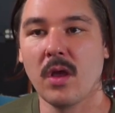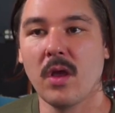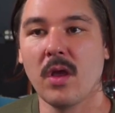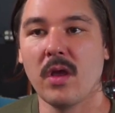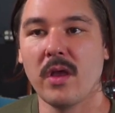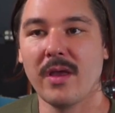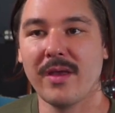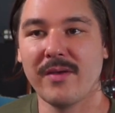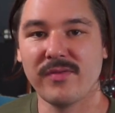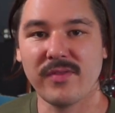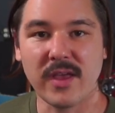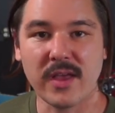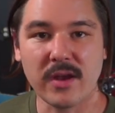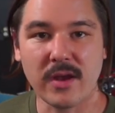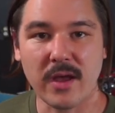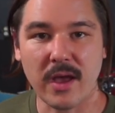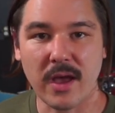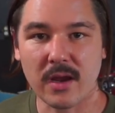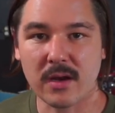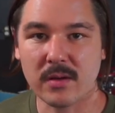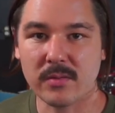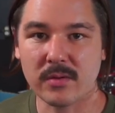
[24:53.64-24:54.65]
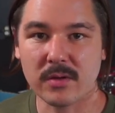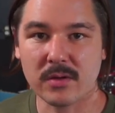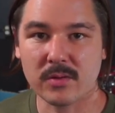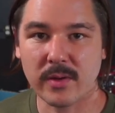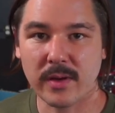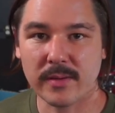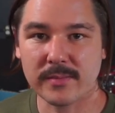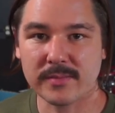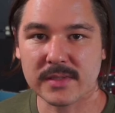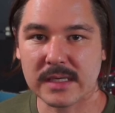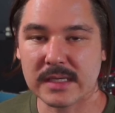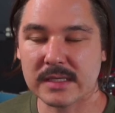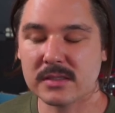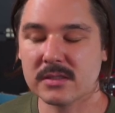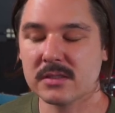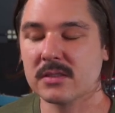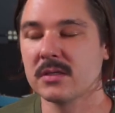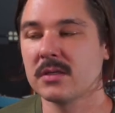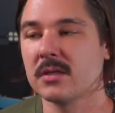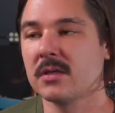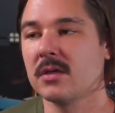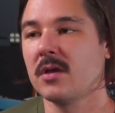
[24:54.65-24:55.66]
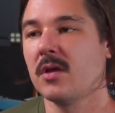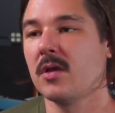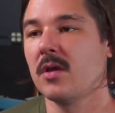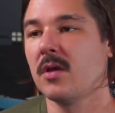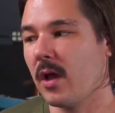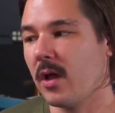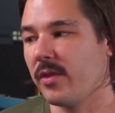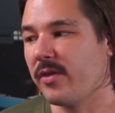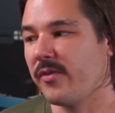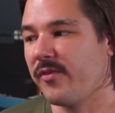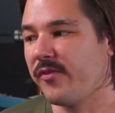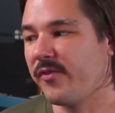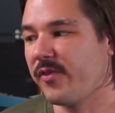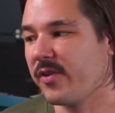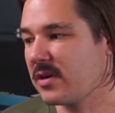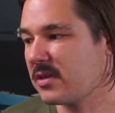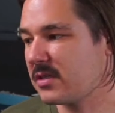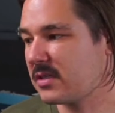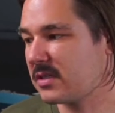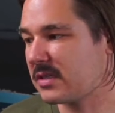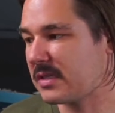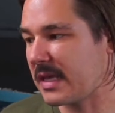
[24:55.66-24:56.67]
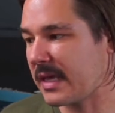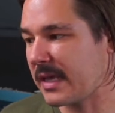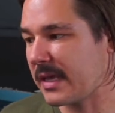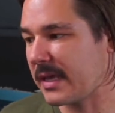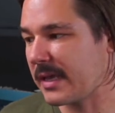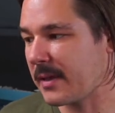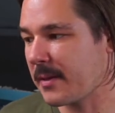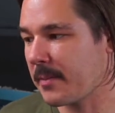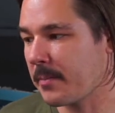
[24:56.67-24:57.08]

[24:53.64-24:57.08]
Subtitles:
if they know how to build websites? The first thing